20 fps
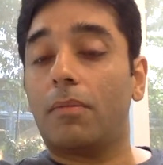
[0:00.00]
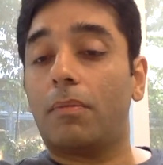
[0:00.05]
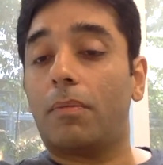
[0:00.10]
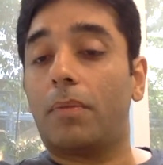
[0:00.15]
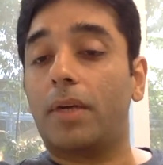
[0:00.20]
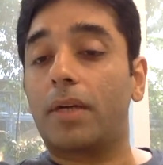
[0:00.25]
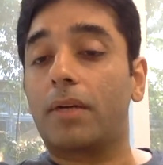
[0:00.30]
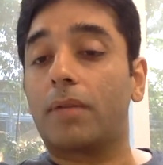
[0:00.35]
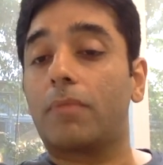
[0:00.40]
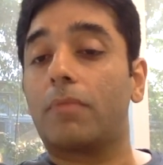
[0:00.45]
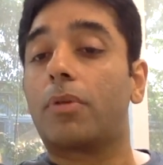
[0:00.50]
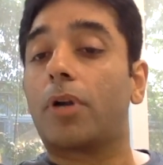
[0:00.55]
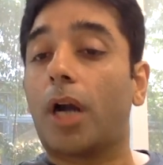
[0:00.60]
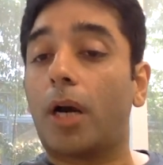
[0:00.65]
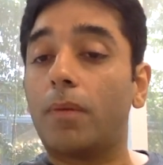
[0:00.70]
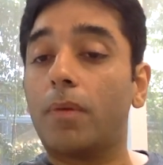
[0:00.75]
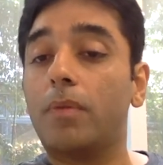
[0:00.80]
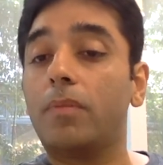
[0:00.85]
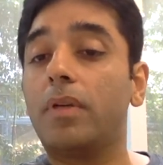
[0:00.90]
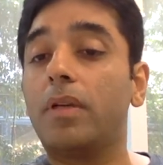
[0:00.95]
but
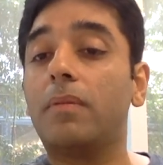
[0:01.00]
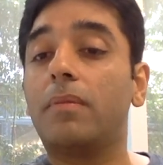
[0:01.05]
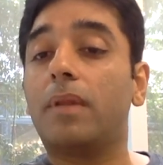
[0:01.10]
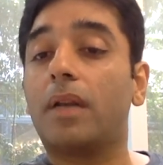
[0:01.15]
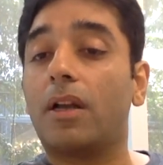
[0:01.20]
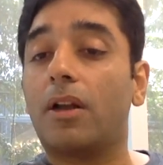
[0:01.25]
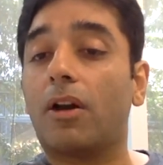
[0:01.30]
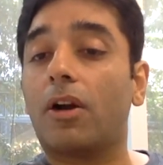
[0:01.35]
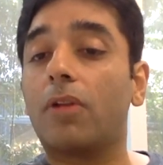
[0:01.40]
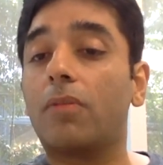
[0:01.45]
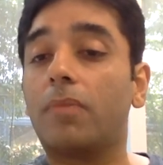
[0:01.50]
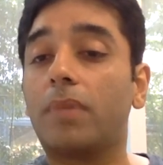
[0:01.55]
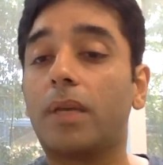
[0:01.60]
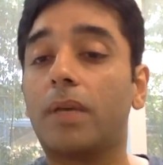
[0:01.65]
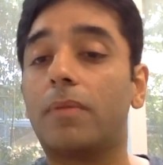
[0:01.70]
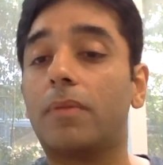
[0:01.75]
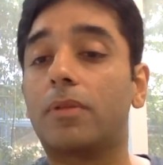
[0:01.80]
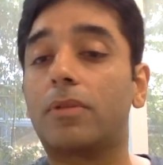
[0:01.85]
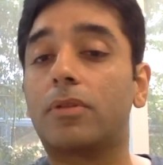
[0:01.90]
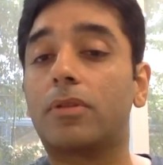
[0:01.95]
probably may not be
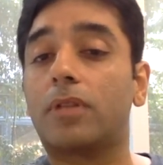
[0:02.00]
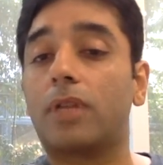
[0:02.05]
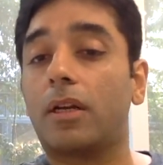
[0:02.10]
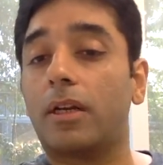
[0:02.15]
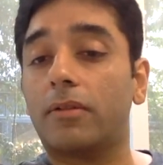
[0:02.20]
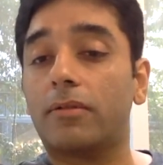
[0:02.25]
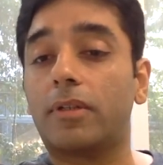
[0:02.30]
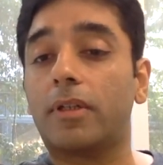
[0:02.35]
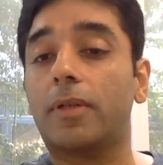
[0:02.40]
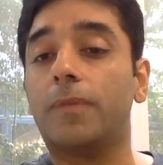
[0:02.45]
able to deliver